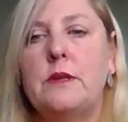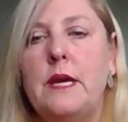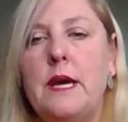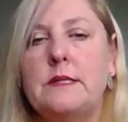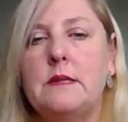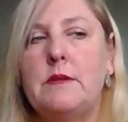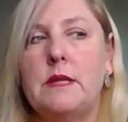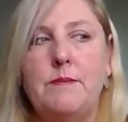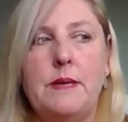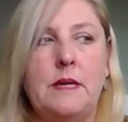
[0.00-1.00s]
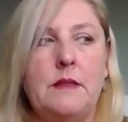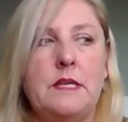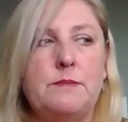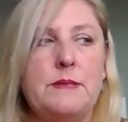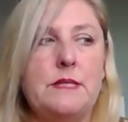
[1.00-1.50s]
There hasn't really been anything
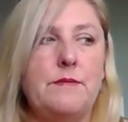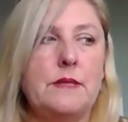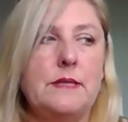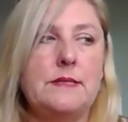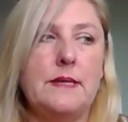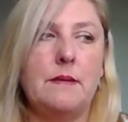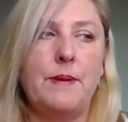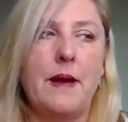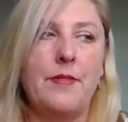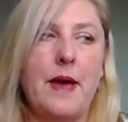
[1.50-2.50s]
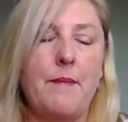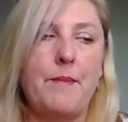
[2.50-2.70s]
specifically said about that.